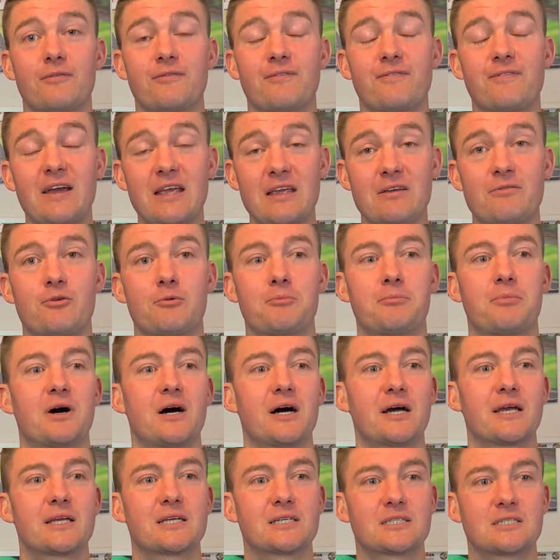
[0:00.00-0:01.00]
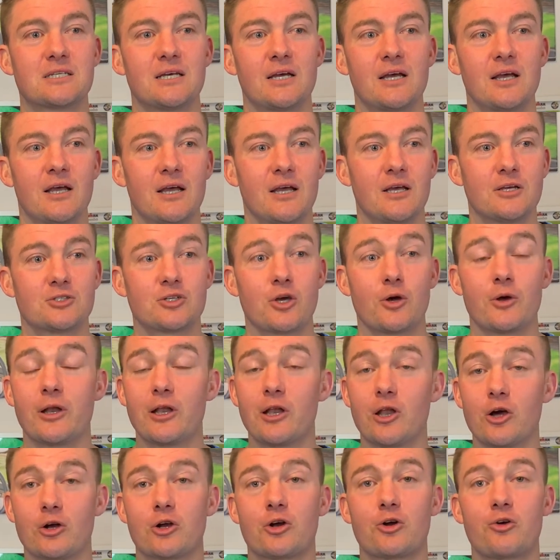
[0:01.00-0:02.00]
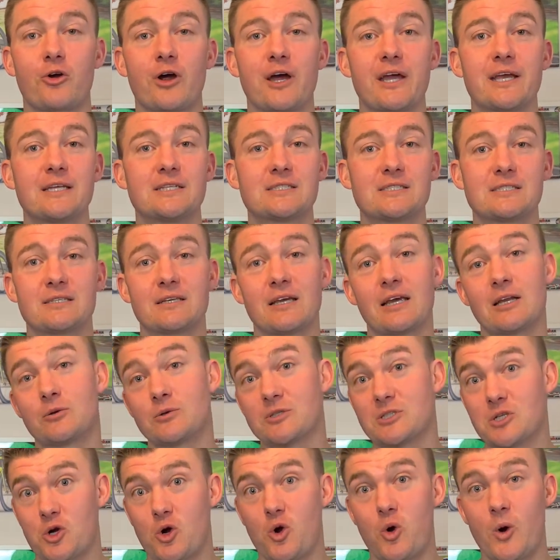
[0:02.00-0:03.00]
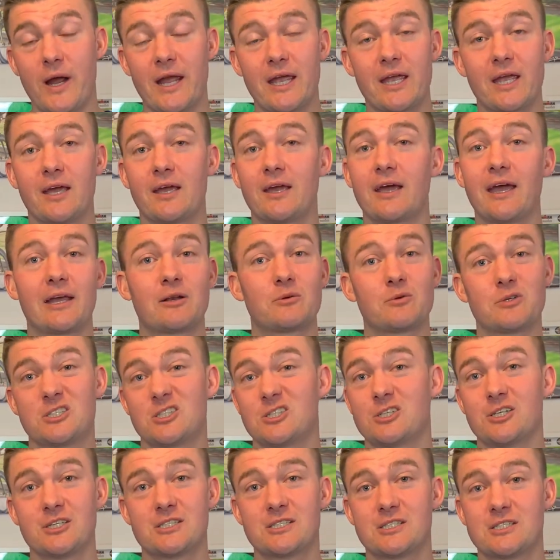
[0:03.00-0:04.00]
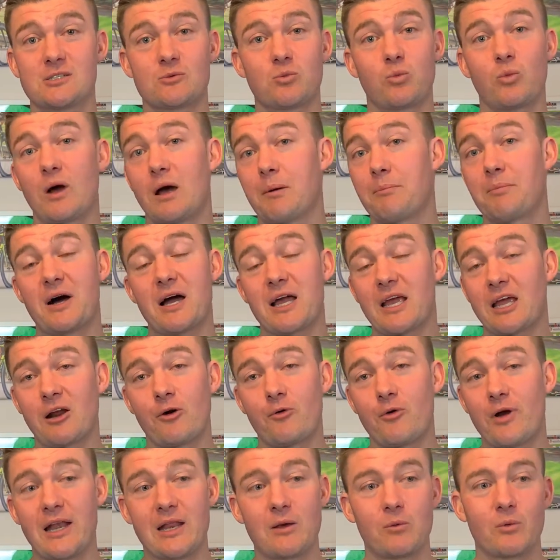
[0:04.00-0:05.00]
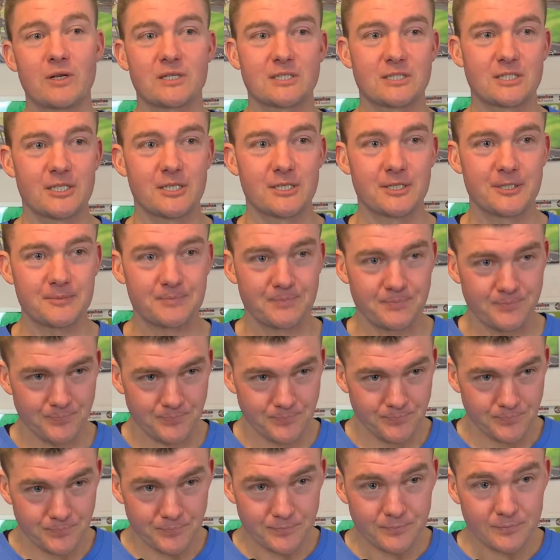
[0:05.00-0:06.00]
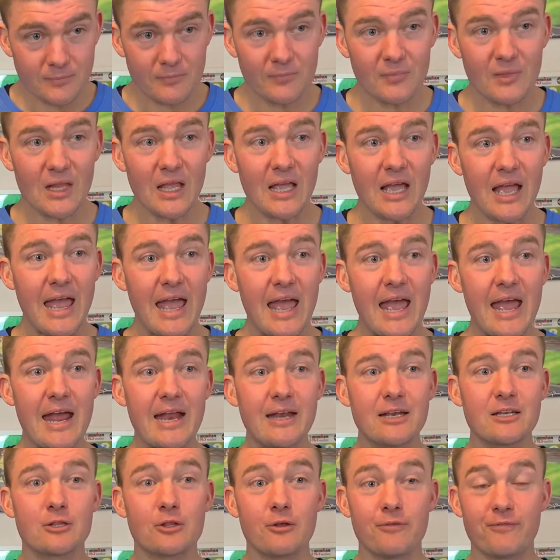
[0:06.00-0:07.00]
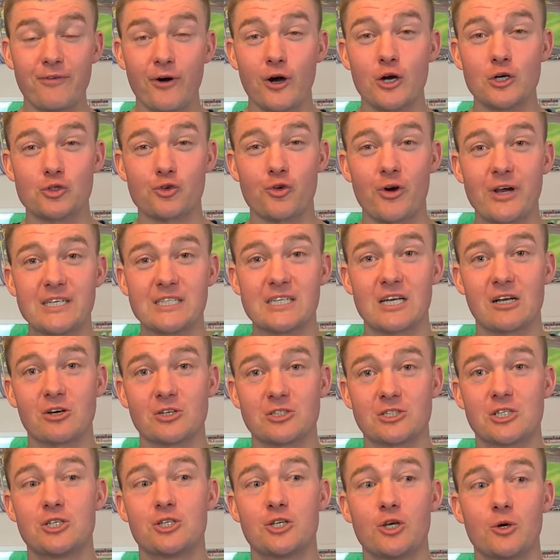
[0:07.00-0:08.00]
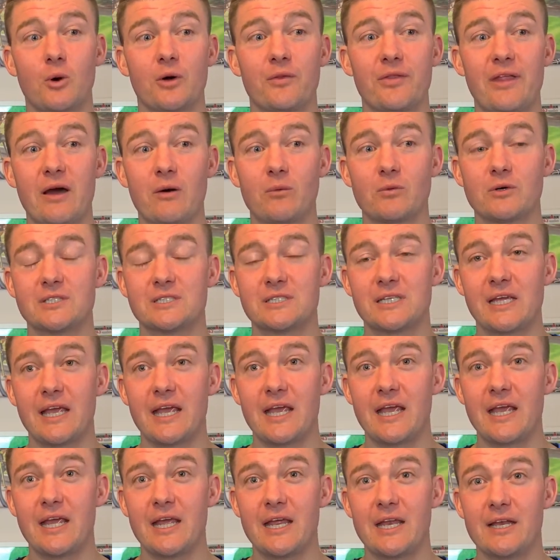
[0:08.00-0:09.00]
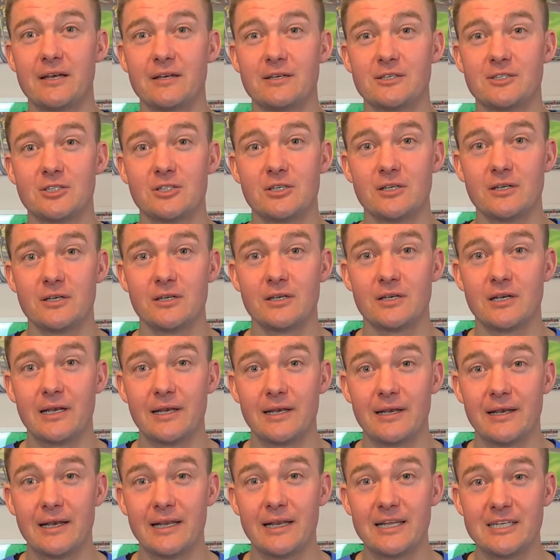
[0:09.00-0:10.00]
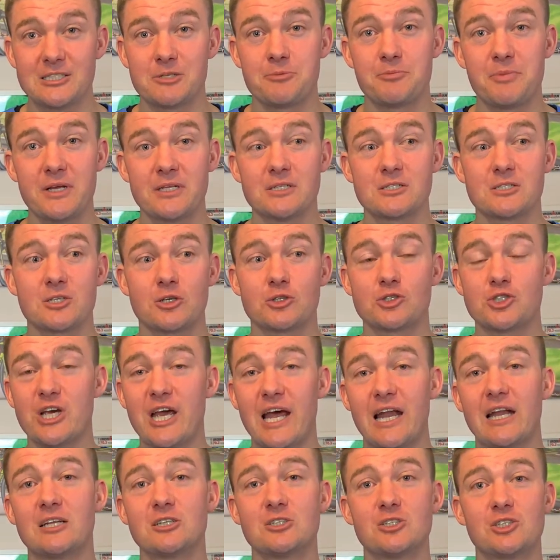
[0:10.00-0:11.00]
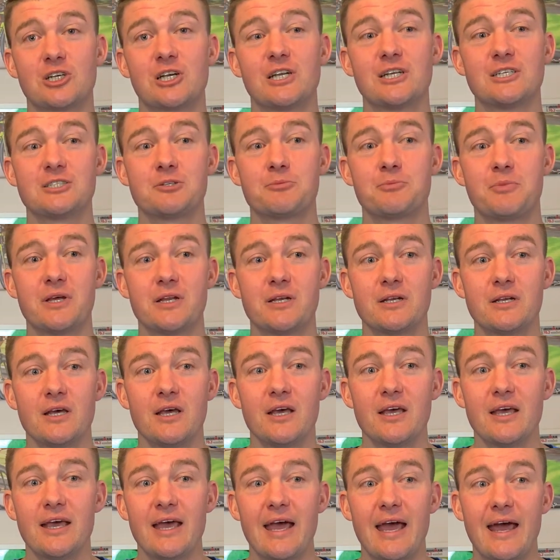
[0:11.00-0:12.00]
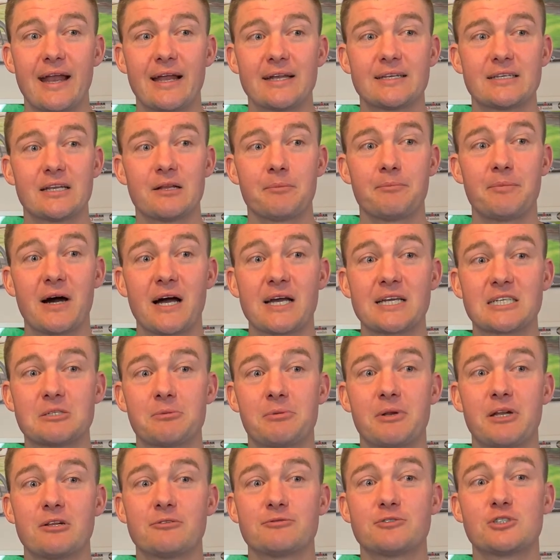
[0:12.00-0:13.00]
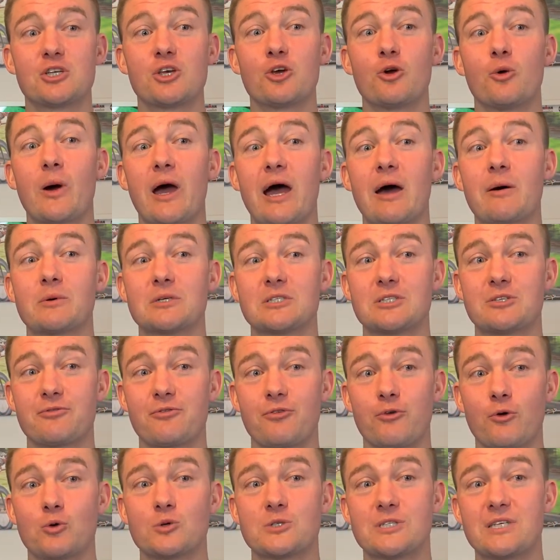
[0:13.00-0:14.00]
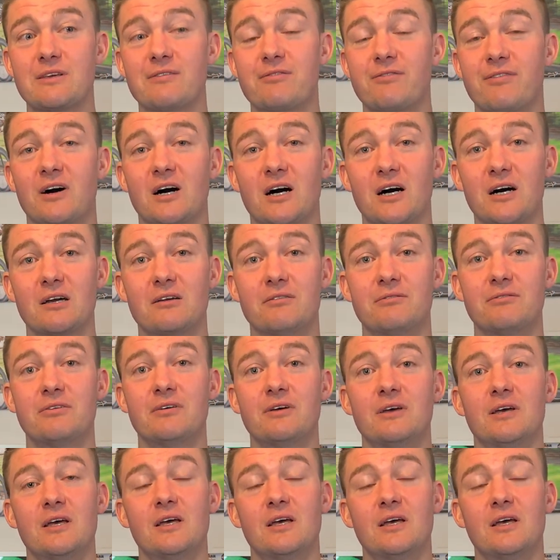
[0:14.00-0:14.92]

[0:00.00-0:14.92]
favorite bikes. So it looked great, it was quick, it was just a bike I really wanted. And the first race I got to do on that was in Lisbon, so Challenge Lisbon, and I did a bike split of 2 hours 45.